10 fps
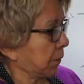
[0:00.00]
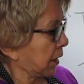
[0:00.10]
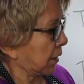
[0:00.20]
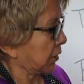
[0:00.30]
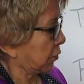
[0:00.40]

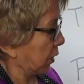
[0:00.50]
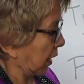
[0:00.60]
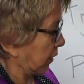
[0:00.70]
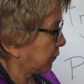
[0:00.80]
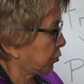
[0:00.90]
You
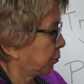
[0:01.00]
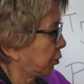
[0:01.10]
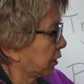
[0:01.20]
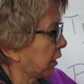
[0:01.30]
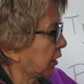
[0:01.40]
have to
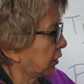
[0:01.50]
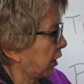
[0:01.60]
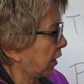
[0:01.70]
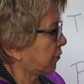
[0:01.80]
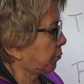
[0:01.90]
put a
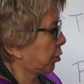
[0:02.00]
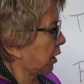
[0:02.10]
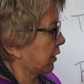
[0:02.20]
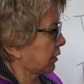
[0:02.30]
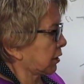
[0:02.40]
lot of
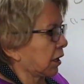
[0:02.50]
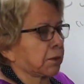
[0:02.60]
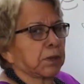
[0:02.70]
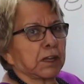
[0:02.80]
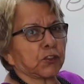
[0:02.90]
product on
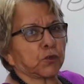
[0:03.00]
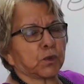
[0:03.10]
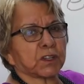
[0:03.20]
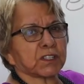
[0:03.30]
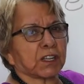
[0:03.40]
them. In other
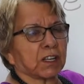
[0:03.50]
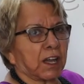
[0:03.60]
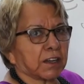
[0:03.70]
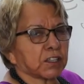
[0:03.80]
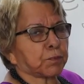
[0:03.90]
words, a
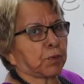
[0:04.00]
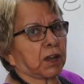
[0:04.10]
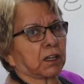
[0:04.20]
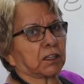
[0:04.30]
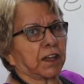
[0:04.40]
lot of
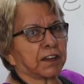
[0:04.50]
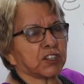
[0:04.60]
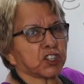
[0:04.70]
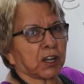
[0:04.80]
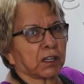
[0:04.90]
spray, a lot
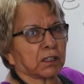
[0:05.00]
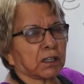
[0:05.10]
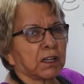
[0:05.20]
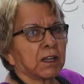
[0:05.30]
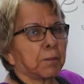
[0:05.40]
of gel,
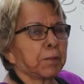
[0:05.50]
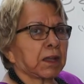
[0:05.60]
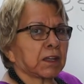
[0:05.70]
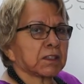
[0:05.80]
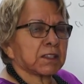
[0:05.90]

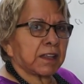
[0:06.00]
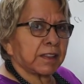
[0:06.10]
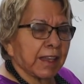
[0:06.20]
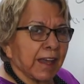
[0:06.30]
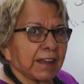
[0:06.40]
because
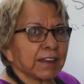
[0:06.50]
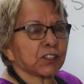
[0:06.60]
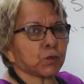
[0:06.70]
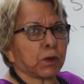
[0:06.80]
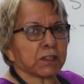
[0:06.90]
then that
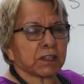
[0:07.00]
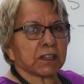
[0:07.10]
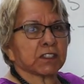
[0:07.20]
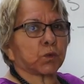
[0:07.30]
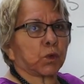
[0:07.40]
is what
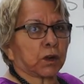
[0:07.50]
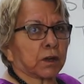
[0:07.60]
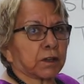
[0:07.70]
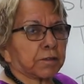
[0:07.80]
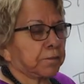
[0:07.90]
does the work.
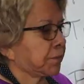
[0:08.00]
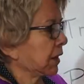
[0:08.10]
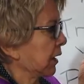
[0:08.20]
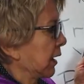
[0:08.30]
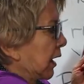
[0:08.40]

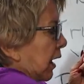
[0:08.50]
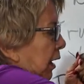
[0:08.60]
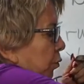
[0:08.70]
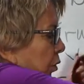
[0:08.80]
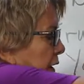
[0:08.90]

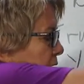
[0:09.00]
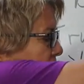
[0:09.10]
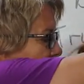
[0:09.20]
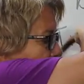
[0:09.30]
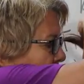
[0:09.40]
I wanted
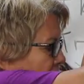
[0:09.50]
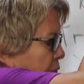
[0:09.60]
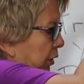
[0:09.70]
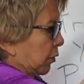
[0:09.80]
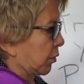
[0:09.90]
to see
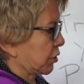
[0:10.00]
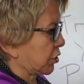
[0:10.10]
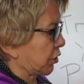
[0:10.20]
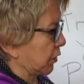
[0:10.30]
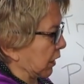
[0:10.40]
what it would
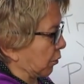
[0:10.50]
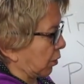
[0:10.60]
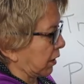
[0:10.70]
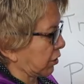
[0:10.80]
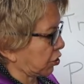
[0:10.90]
do, and I
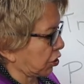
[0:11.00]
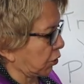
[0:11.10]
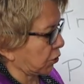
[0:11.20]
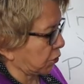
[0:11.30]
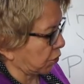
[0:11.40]
want to
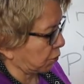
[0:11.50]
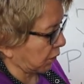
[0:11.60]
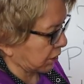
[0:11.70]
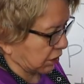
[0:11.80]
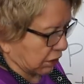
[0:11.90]
show you.
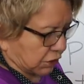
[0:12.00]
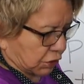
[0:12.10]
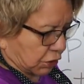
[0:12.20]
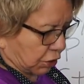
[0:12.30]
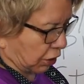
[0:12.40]
We just
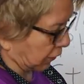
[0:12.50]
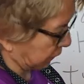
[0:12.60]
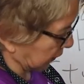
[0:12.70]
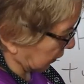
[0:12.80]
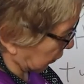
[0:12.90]
took
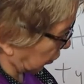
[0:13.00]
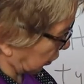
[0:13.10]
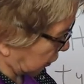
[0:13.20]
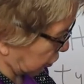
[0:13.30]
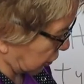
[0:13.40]
off a
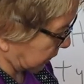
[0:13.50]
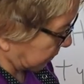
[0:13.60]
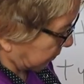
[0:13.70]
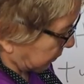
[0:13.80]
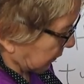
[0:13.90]
large
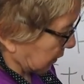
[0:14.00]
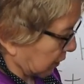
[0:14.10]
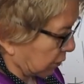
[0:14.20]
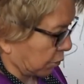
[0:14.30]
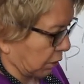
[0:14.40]

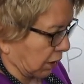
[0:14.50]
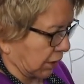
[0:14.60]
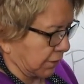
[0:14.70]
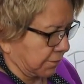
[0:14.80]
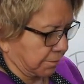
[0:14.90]

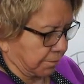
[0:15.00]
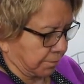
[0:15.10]
rod,